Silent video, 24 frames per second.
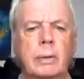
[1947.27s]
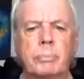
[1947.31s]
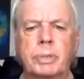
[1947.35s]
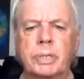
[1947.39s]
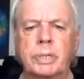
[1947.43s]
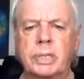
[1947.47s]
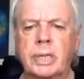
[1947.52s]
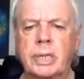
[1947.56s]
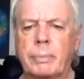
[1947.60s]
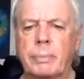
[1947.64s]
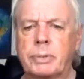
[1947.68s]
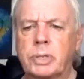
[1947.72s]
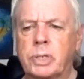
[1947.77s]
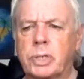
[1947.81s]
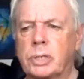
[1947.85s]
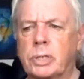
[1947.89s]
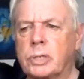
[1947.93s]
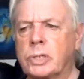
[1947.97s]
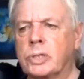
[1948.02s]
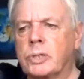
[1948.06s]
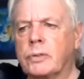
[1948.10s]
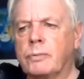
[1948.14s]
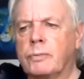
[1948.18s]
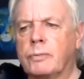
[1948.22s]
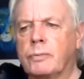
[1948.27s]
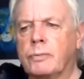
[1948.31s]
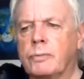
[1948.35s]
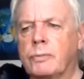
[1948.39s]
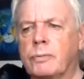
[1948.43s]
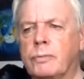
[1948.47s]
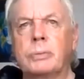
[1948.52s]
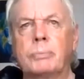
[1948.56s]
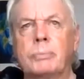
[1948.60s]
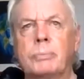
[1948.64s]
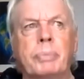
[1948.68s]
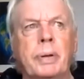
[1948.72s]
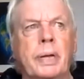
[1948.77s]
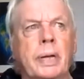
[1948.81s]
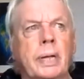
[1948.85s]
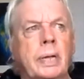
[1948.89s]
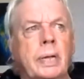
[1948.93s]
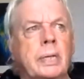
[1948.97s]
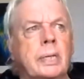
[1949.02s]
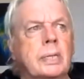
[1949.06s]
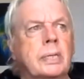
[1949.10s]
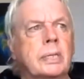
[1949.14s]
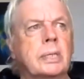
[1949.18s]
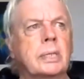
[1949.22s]
perceptions of
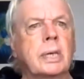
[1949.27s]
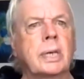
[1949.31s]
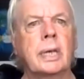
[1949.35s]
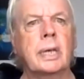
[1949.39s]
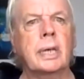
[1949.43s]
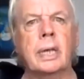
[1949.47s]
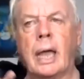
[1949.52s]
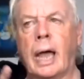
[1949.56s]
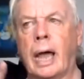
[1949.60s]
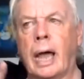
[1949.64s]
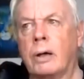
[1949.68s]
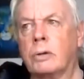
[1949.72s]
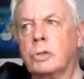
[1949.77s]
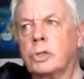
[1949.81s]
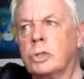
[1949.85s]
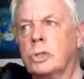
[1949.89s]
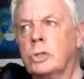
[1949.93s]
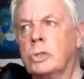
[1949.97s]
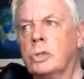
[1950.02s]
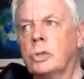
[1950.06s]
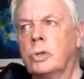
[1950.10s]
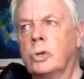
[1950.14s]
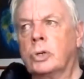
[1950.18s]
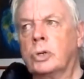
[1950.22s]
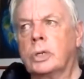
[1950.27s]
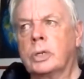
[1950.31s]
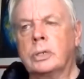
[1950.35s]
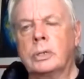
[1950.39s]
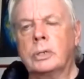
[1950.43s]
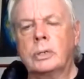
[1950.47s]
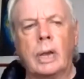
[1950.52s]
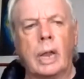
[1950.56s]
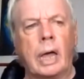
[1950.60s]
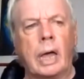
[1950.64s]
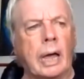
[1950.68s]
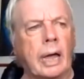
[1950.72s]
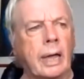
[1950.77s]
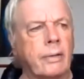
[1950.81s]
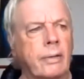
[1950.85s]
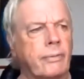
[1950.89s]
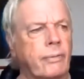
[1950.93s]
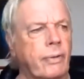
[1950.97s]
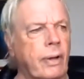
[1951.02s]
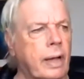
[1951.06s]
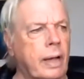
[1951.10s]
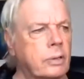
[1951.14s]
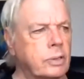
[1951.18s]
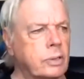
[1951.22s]
possibility, how to look at
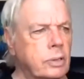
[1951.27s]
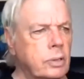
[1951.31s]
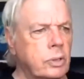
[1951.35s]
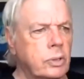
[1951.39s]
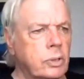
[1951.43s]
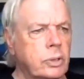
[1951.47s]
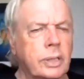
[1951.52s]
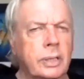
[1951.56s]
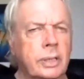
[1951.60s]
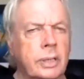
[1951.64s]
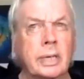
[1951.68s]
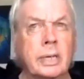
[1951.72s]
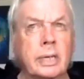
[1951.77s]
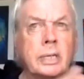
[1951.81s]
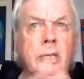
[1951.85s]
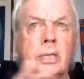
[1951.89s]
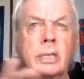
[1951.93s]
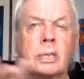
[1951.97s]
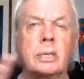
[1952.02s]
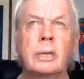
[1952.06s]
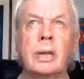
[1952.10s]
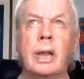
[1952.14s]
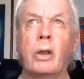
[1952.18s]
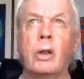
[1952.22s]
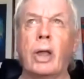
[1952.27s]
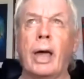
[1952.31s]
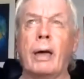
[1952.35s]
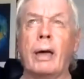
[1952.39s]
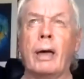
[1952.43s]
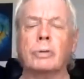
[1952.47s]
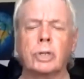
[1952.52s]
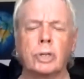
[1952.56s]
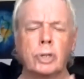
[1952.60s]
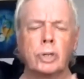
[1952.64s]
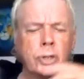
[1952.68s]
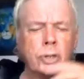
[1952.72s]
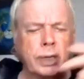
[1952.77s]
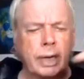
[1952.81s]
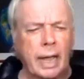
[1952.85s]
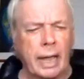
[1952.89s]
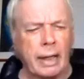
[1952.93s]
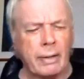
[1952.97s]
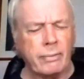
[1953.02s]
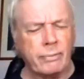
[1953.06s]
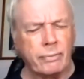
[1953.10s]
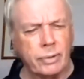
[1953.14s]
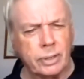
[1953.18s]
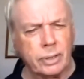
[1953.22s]
life, how to look at this, and how to look at
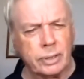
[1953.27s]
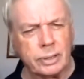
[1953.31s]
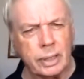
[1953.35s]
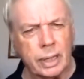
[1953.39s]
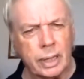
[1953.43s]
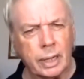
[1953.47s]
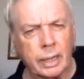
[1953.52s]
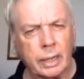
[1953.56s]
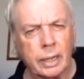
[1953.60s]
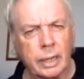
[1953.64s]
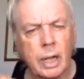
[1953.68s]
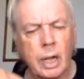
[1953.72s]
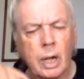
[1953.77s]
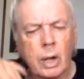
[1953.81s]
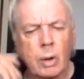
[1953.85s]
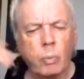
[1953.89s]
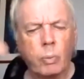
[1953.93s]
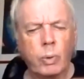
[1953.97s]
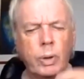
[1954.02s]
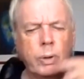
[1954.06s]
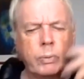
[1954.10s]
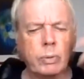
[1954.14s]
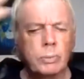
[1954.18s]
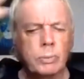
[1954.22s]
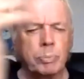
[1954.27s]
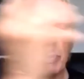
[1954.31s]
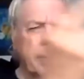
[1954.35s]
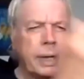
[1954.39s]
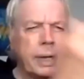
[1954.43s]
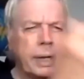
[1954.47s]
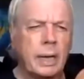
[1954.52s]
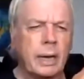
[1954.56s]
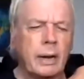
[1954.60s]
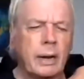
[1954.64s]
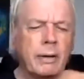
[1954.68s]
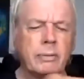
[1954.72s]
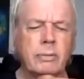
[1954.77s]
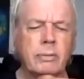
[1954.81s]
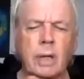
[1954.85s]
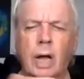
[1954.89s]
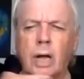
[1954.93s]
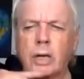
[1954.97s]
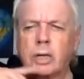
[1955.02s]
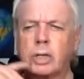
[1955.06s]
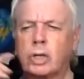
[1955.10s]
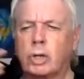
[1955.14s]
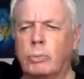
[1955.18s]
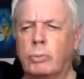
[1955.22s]
everything. We would be in a,
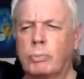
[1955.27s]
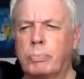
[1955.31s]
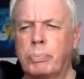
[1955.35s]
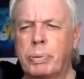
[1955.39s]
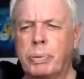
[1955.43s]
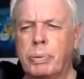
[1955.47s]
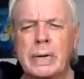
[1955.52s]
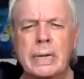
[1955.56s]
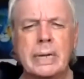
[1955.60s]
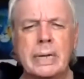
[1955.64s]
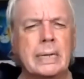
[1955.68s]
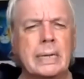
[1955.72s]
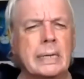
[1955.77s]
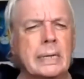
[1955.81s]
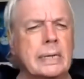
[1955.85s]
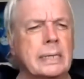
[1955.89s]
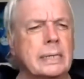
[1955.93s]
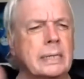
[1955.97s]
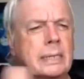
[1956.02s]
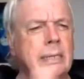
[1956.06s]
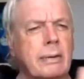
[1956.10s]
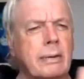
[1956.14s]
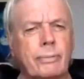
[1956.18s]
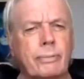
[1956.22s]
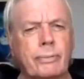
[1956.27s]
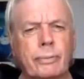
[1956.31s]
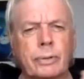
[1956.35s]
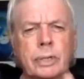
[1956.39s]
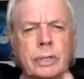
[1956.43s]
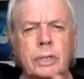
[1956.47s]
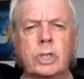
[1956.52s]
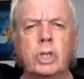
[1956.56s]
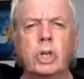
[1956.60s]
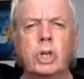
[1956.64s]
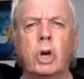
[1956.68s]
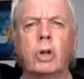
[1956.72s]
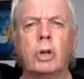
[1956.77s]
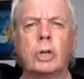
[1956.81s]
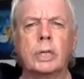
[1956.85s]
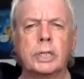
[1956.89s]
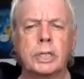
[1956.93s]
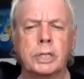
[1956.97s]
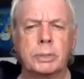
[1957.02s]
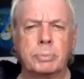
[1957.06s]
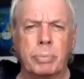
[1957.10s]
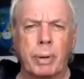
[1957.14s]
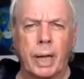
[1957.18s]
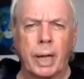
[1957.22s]
a completely different
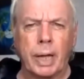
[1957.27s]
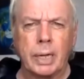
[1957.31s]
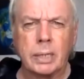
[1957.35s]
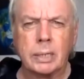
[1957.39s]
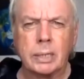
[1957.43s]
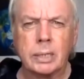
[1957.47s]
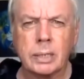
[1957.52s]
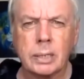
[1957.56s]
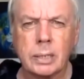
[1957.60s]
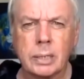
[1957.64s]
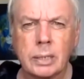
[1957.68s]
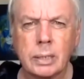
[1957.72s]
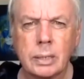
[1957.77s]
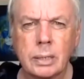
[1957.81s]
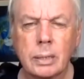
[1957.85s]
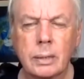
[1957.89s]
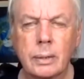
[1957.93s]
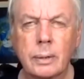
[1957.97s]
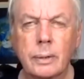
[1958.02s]
knowledge base.